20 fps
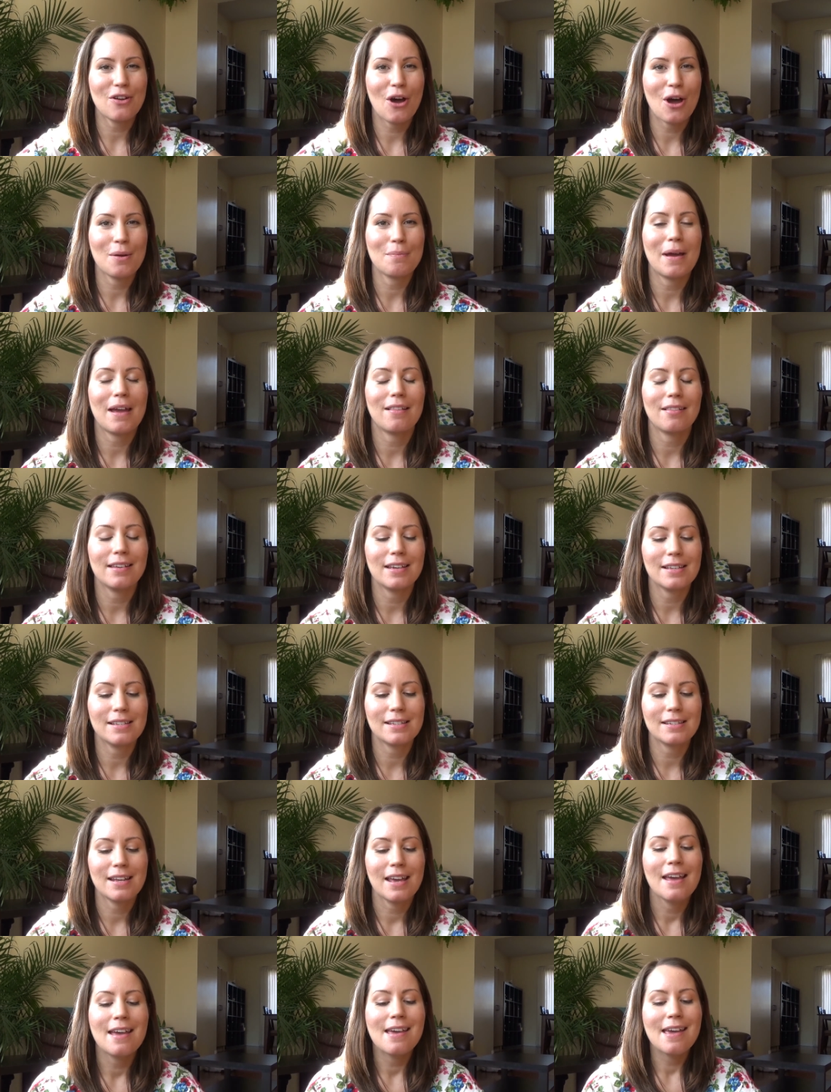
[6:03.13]
on my
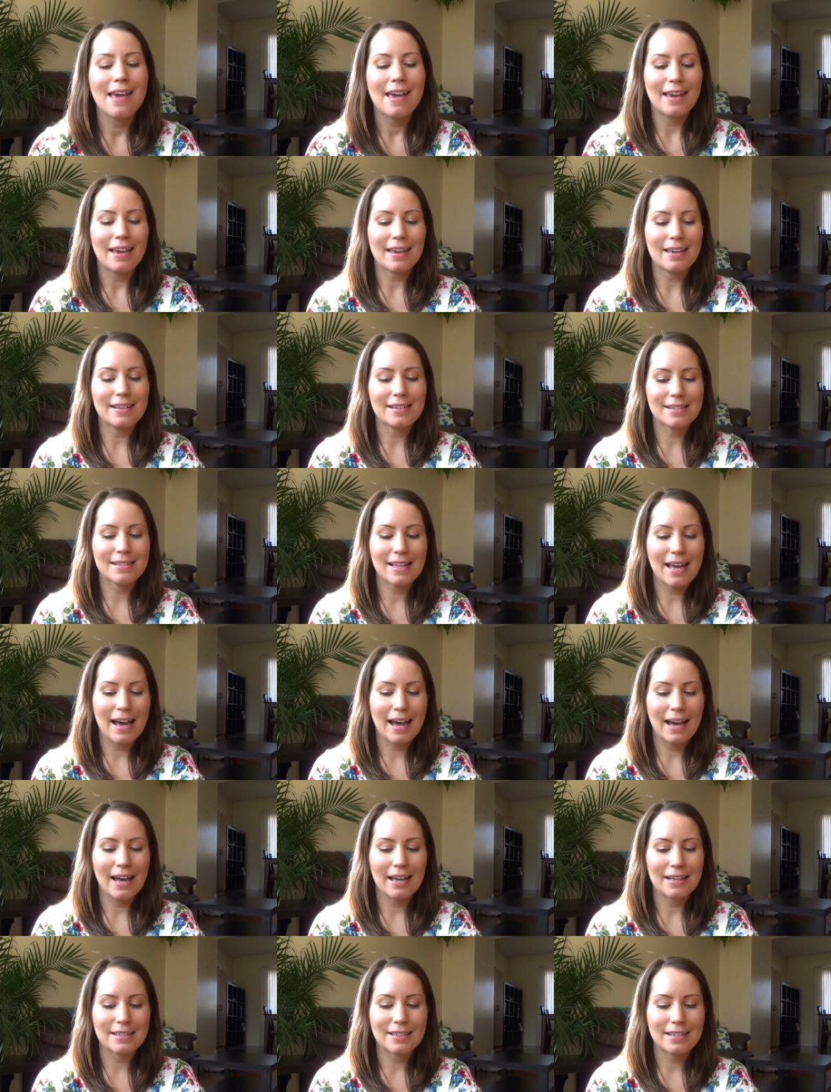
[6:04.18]
list, is
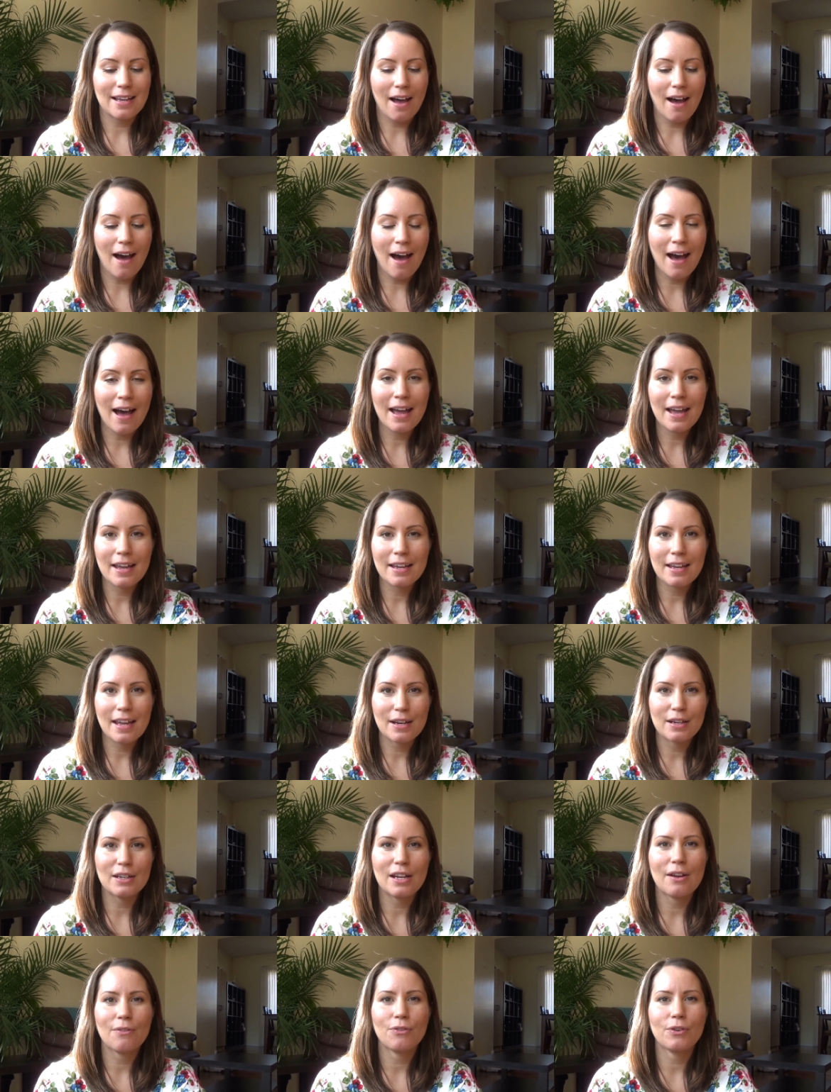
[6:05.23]
that I
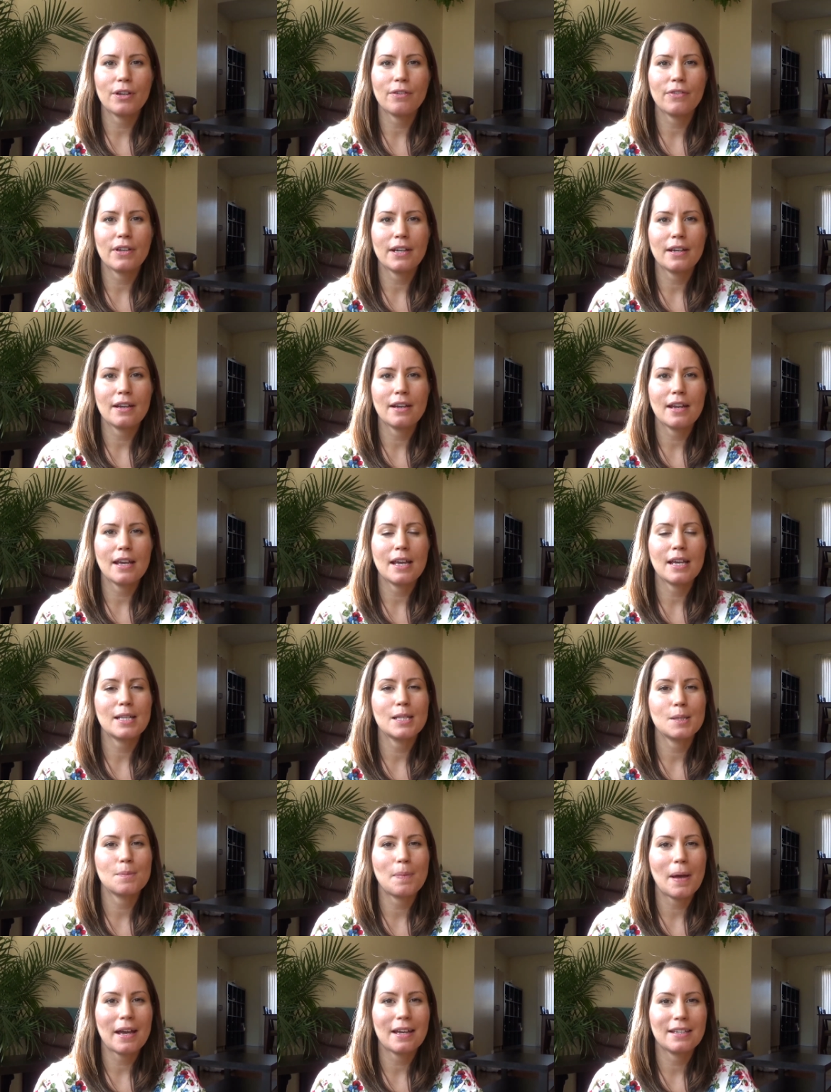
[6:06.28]
never even
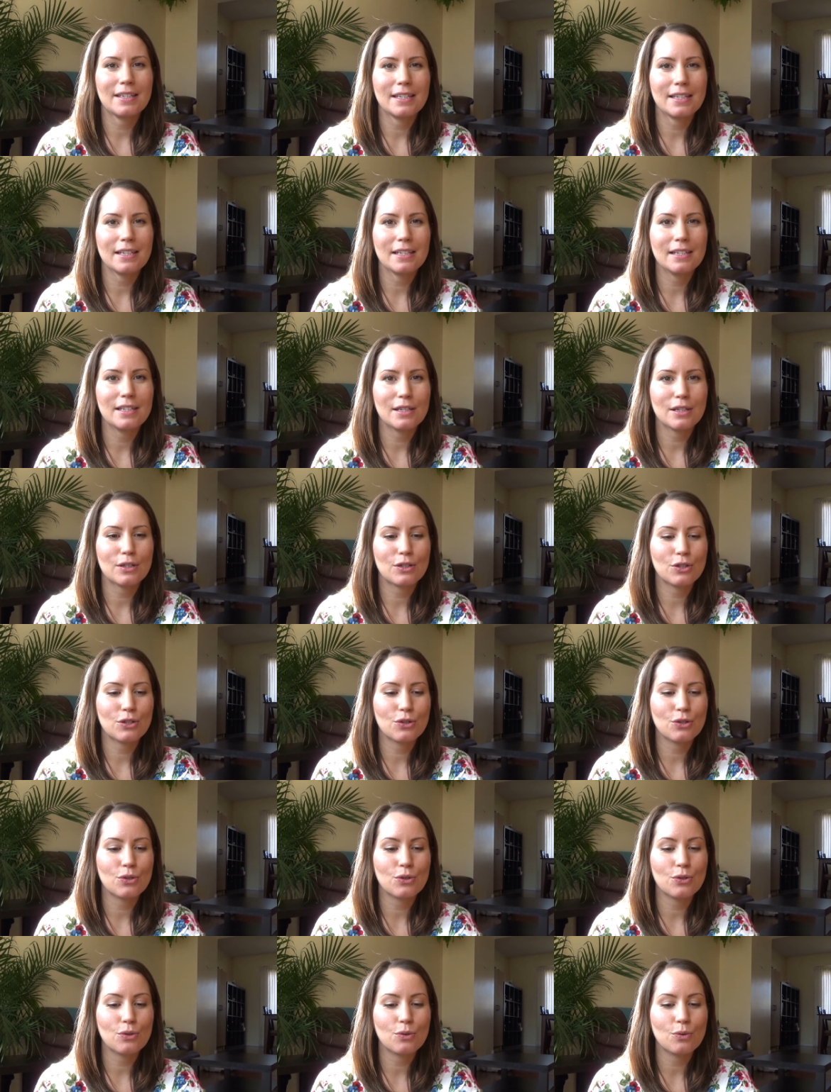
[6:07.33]
expected
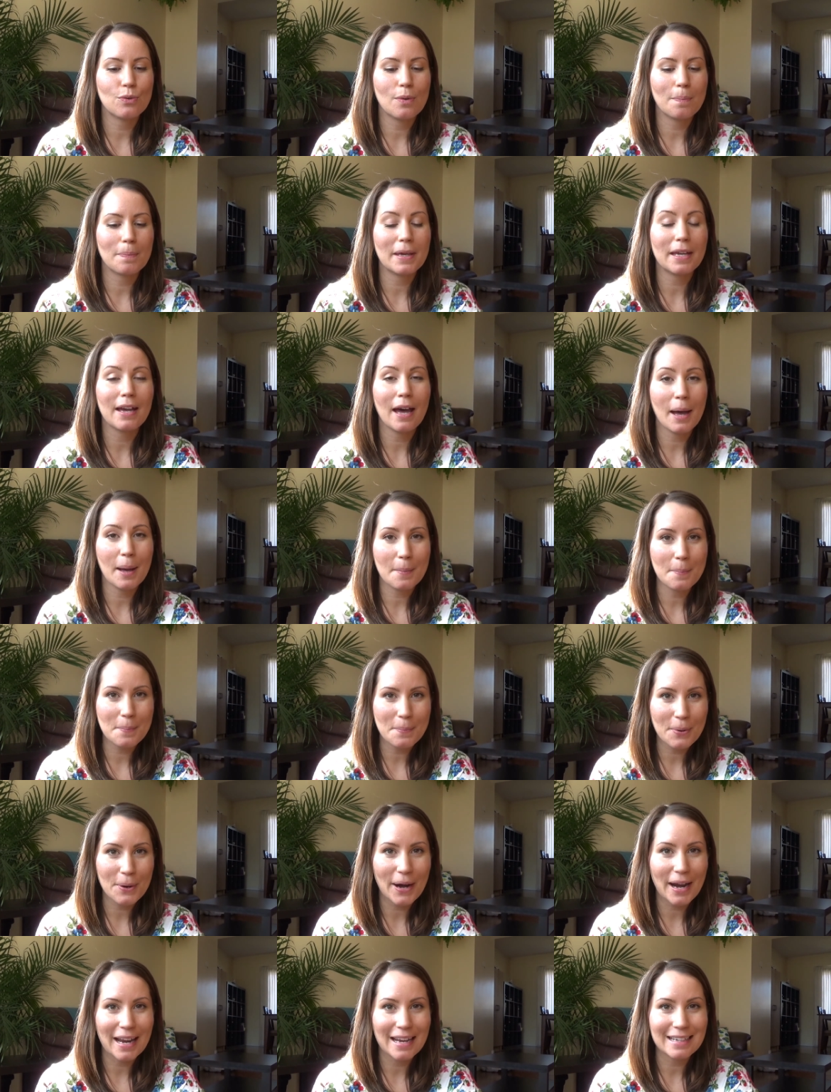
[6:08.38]
to become
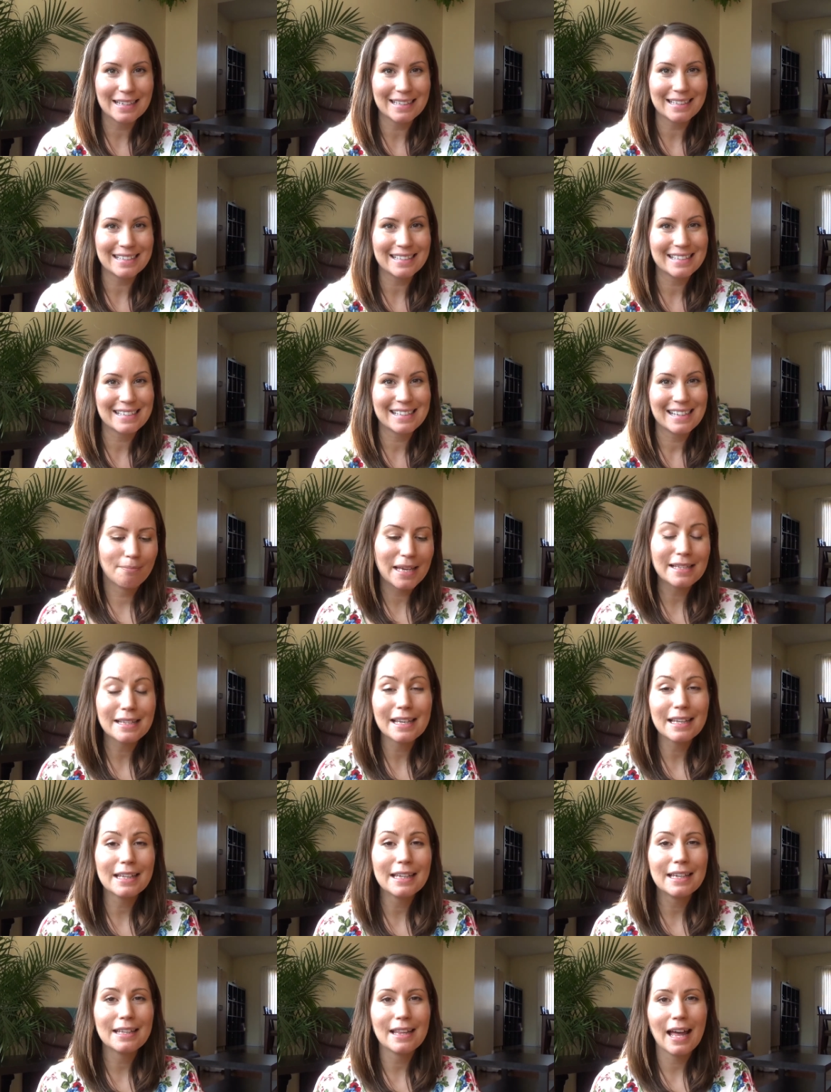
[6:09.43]
pregnant.
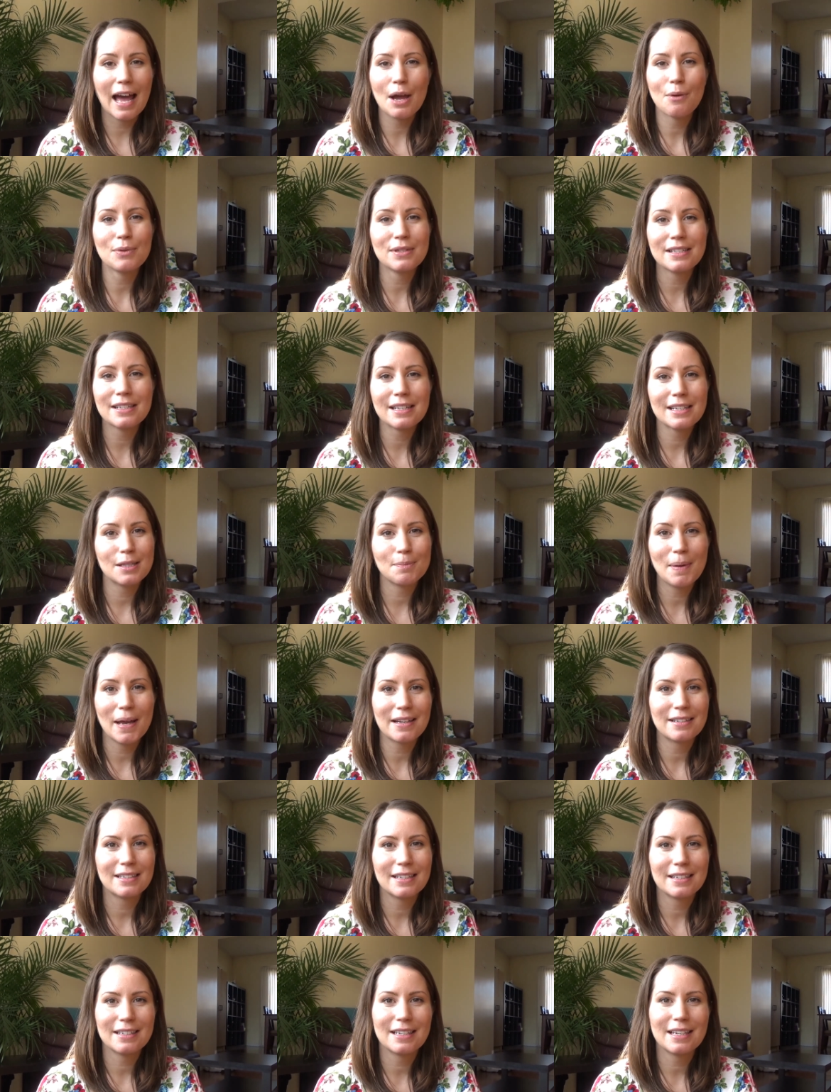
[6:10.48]
Basically, I wasn't
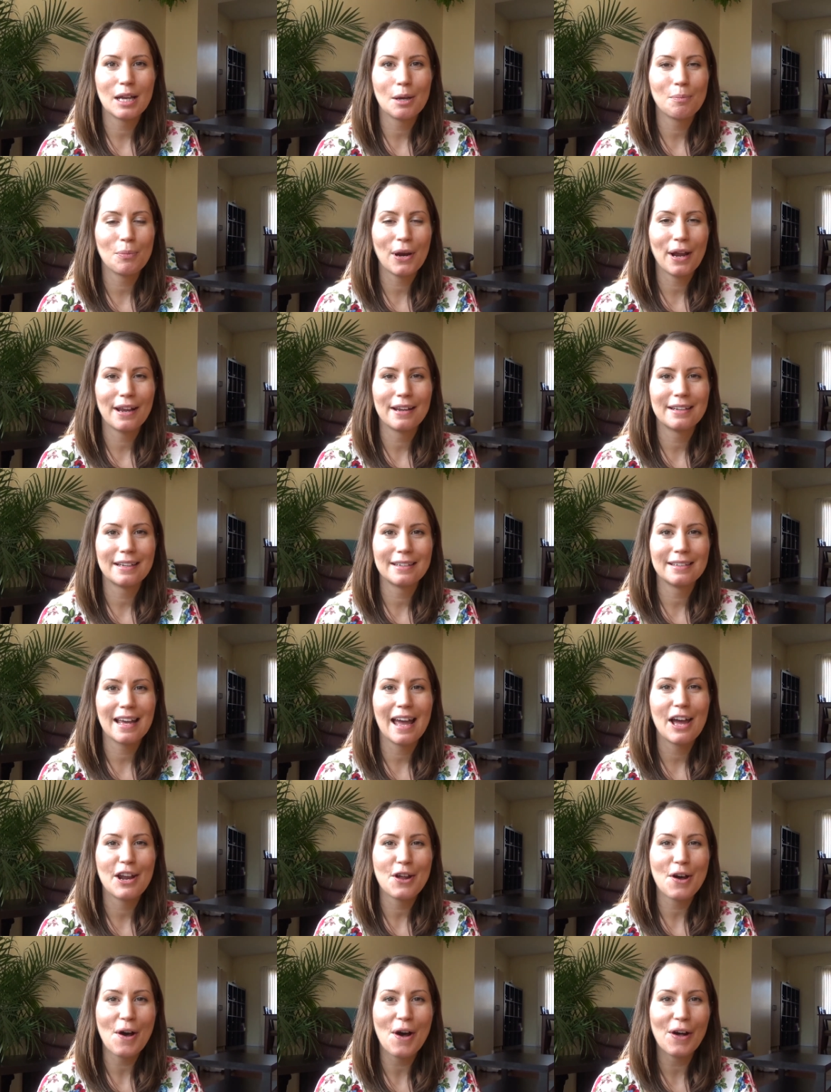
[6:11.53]
expecting to get pregnant
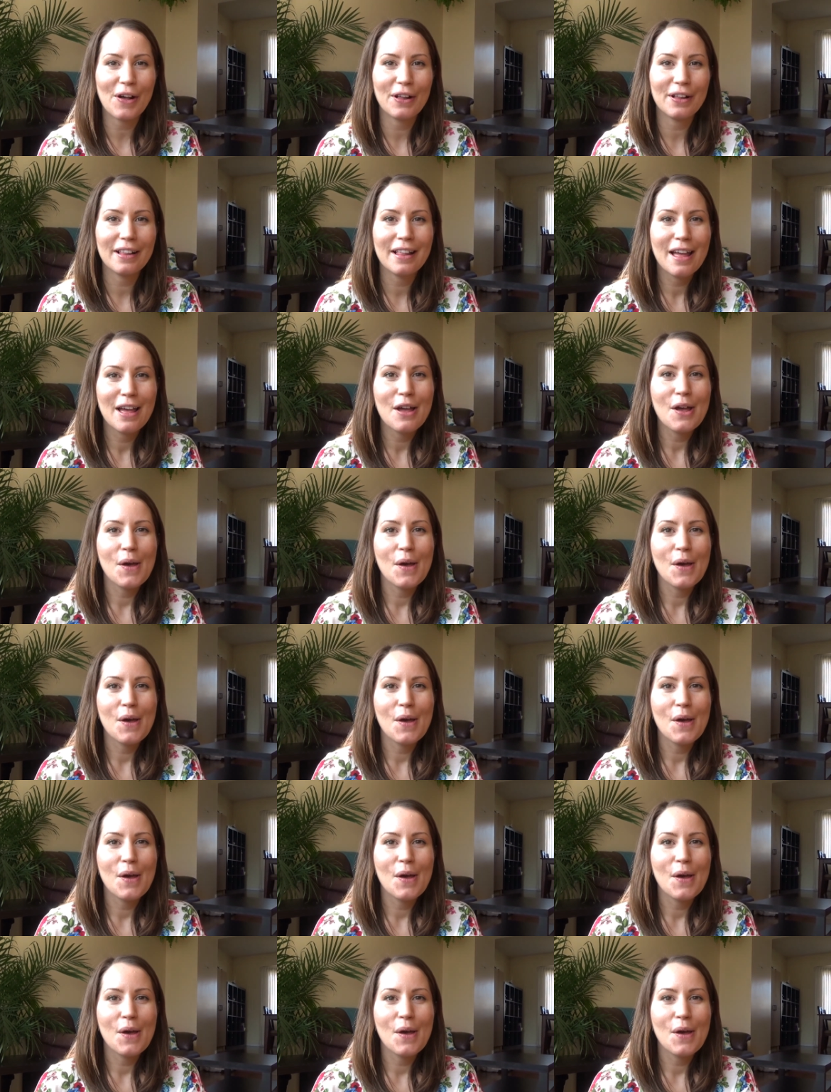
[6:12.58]
at all.